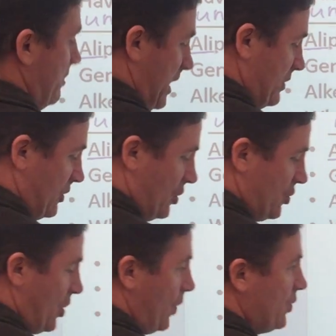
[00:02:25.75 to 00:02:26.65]
as I
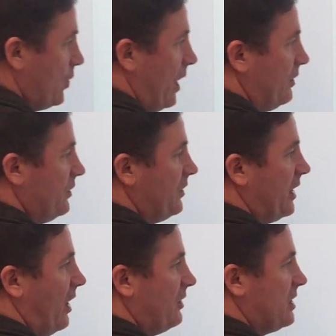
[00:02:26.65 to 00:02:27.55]
just showed you on the
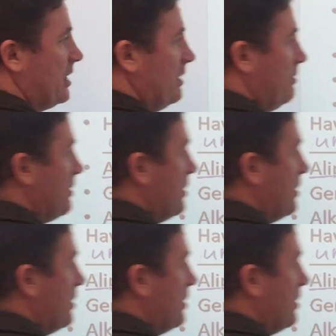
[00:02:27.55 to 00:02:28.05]
CRT.